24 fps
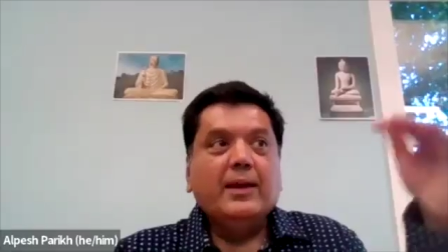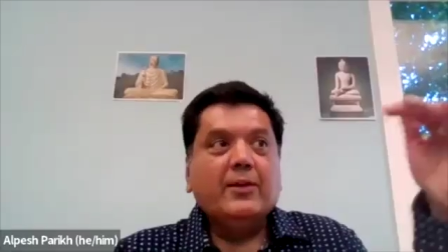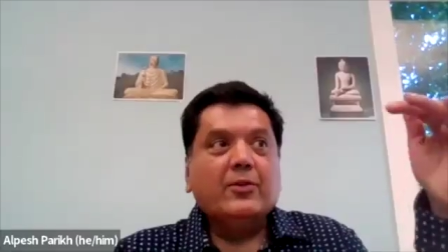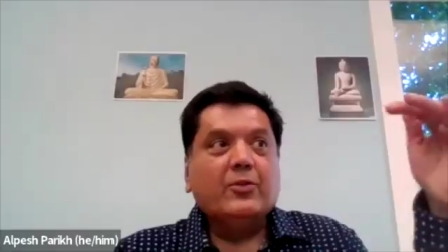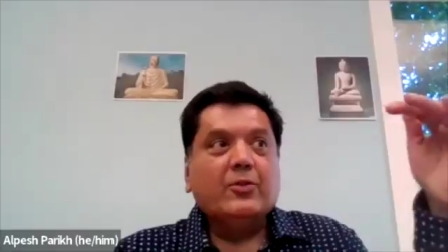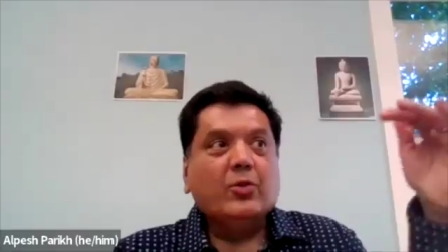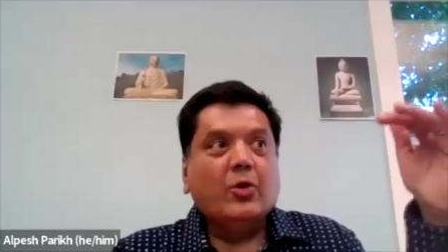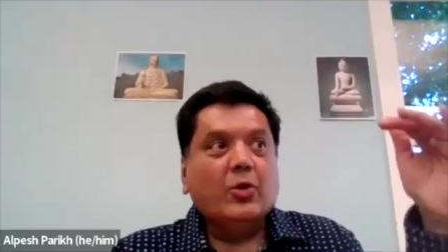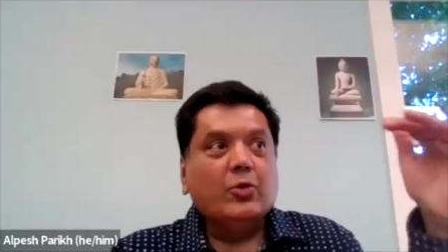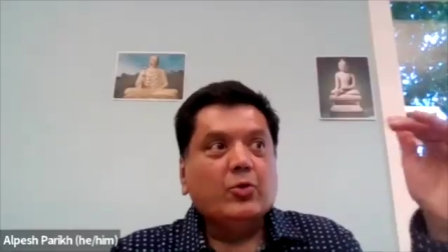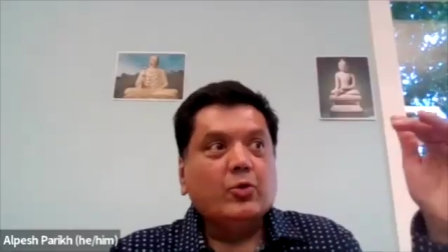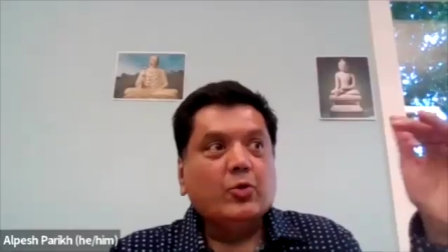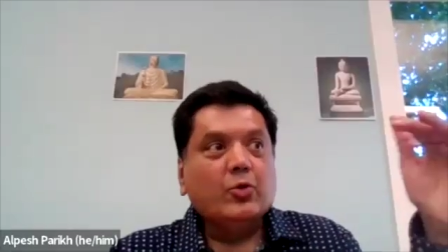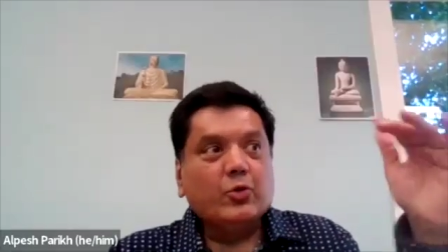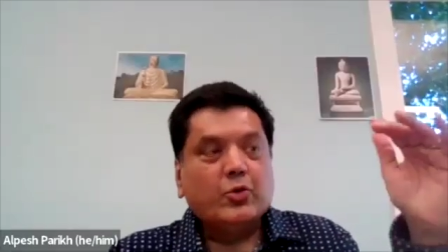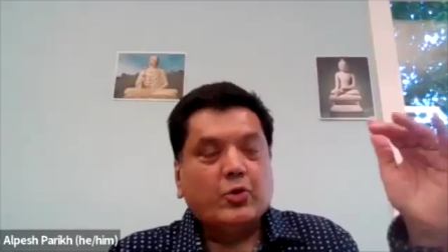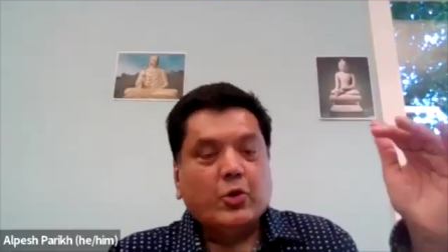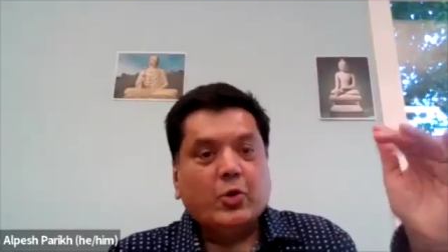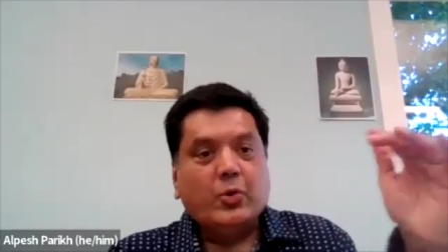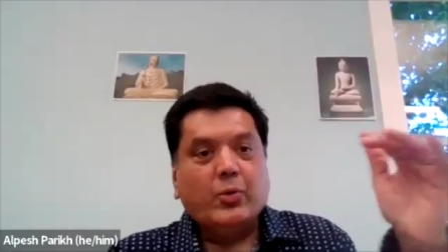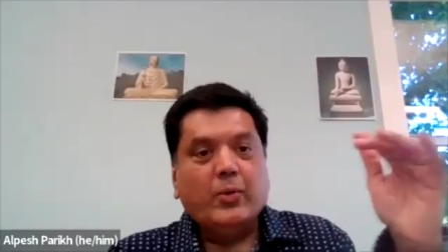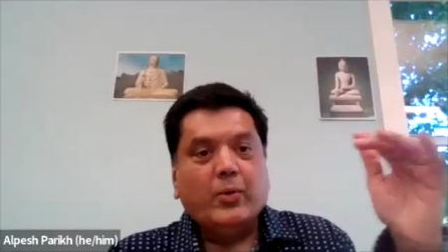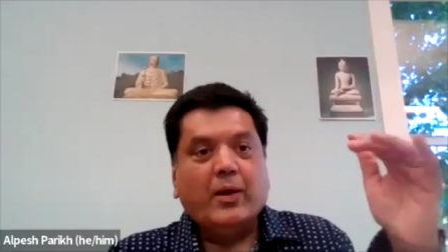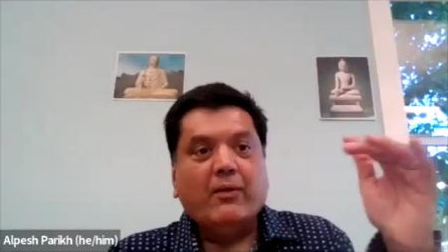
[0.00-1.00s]
he saw
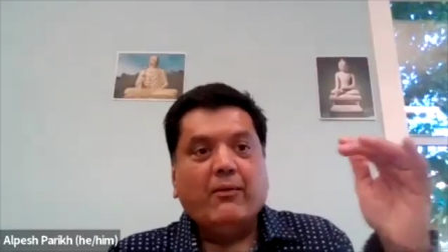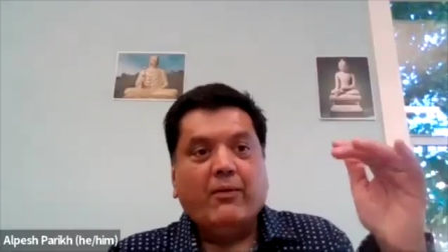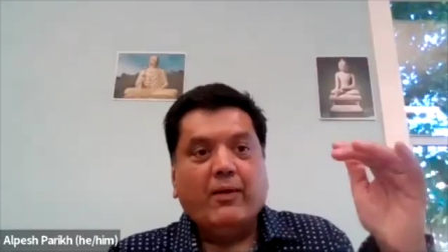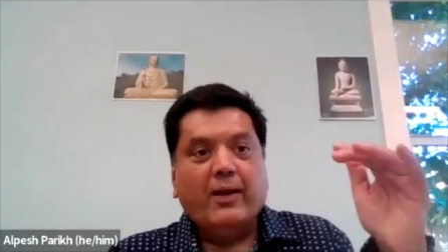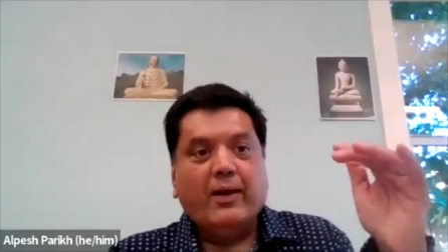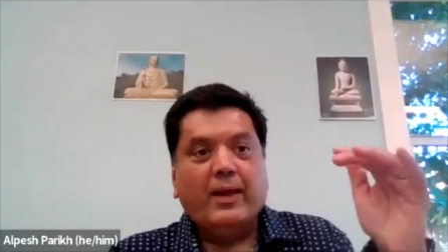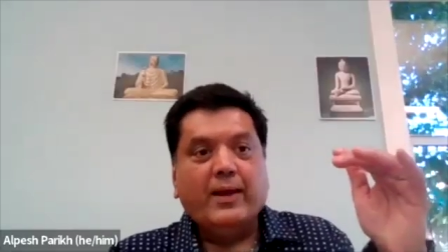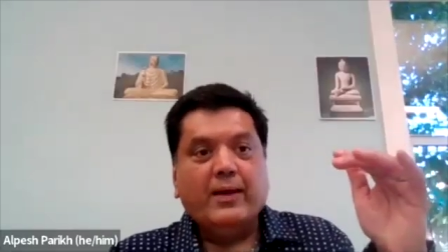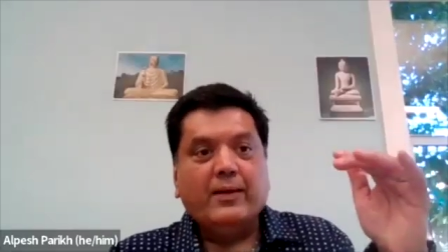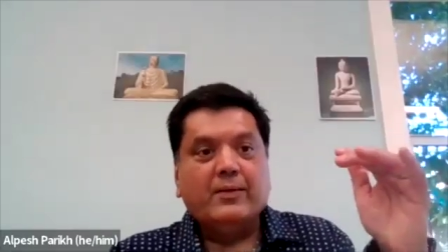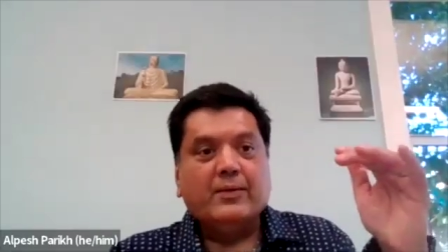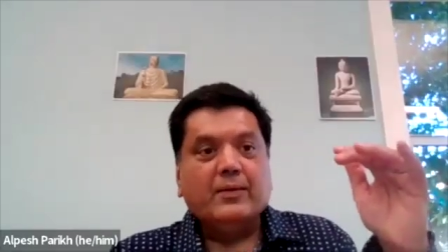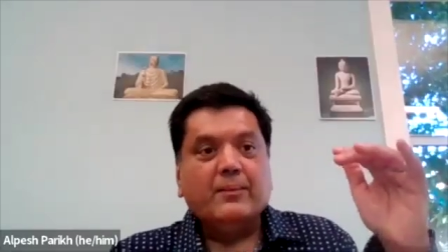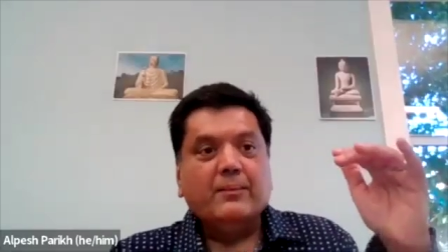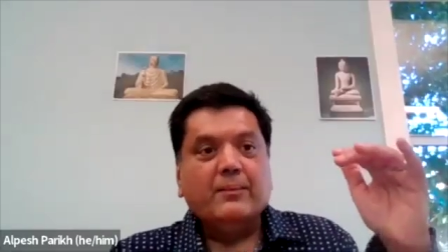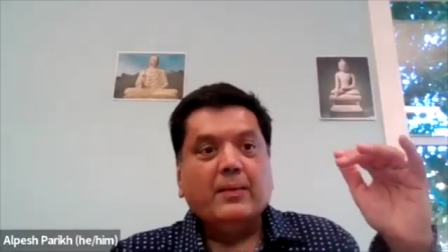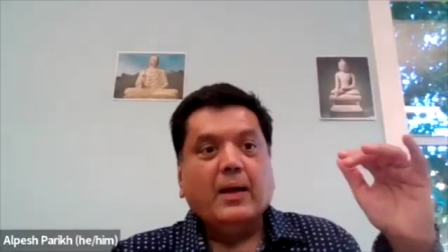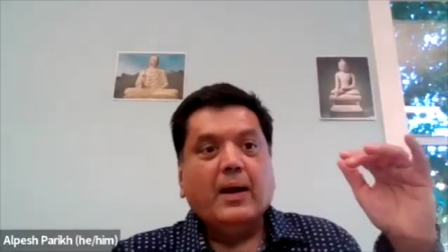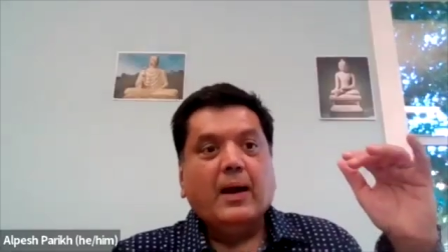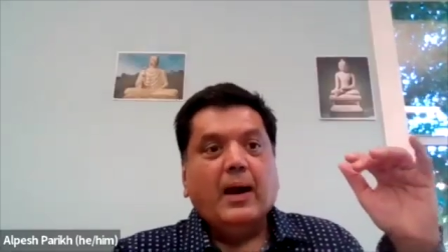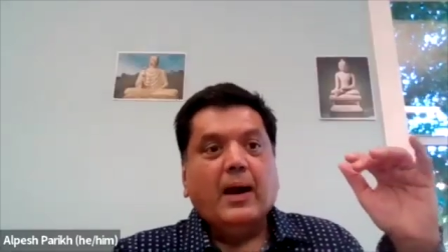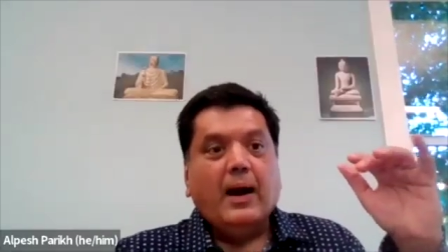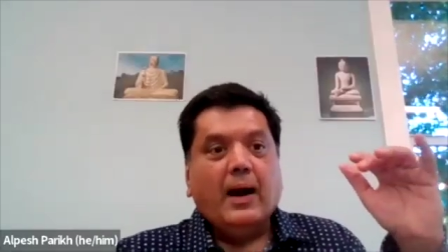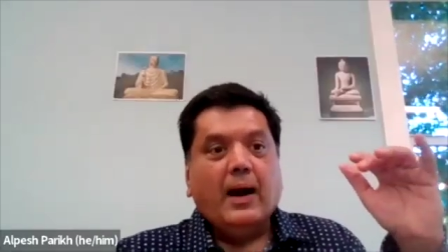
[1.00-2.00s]
those 12 links,
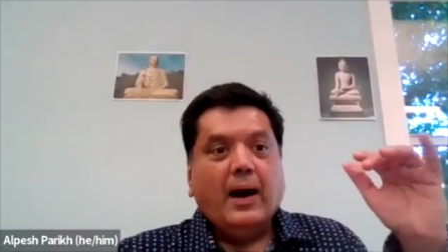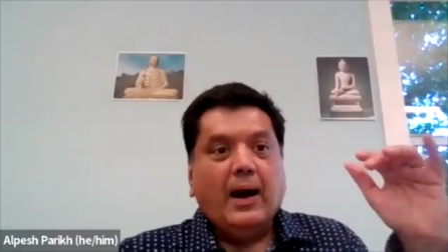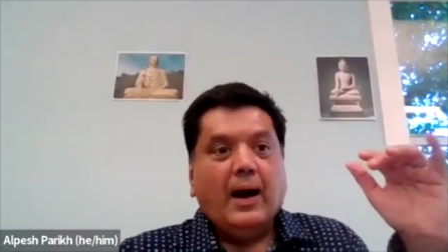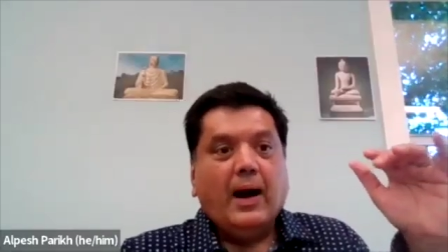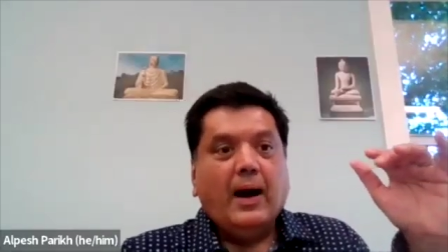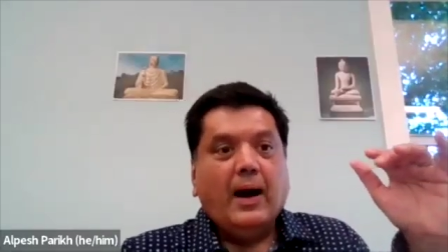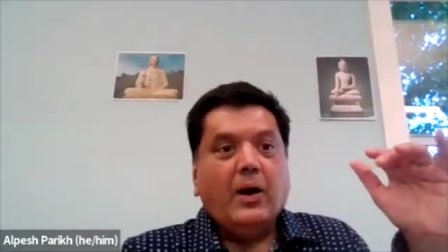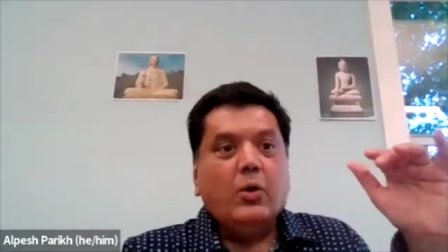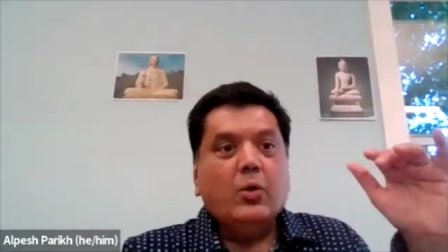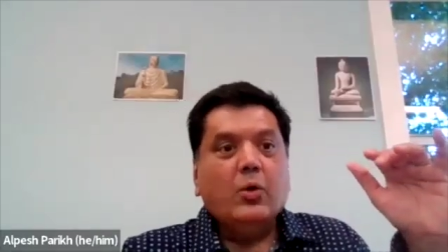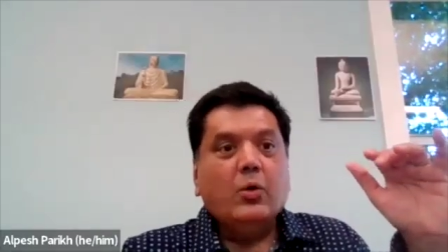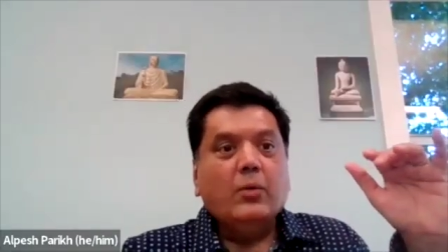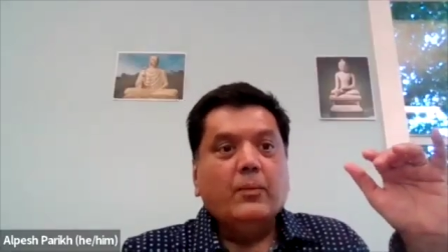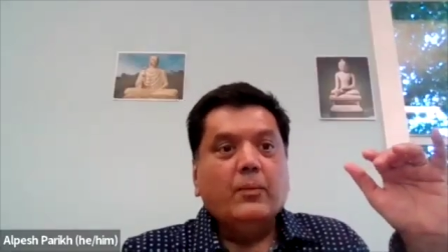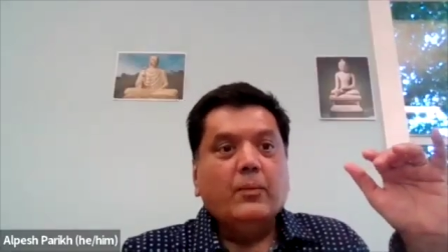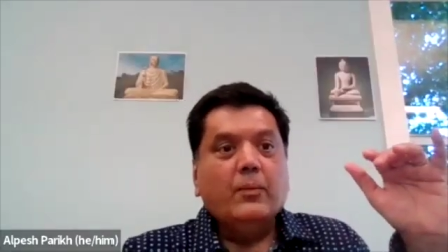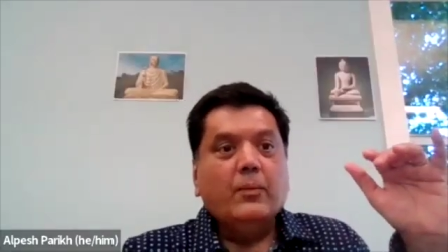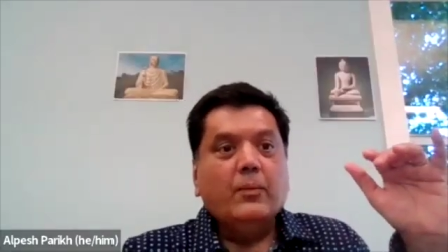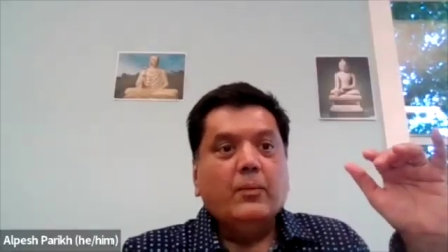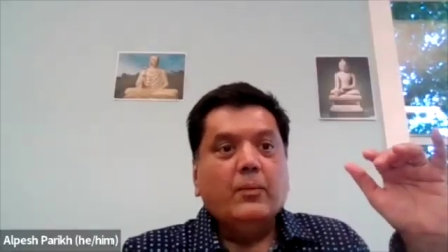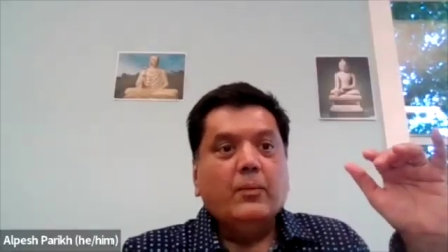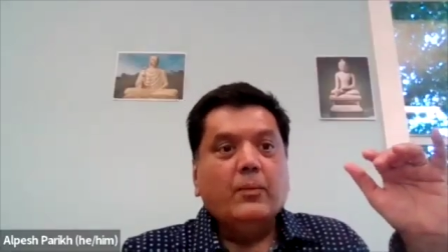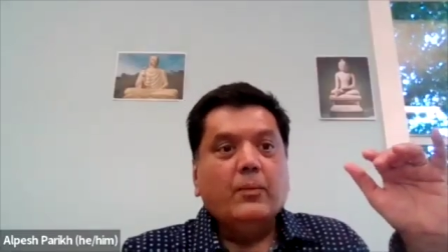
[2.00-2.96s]
how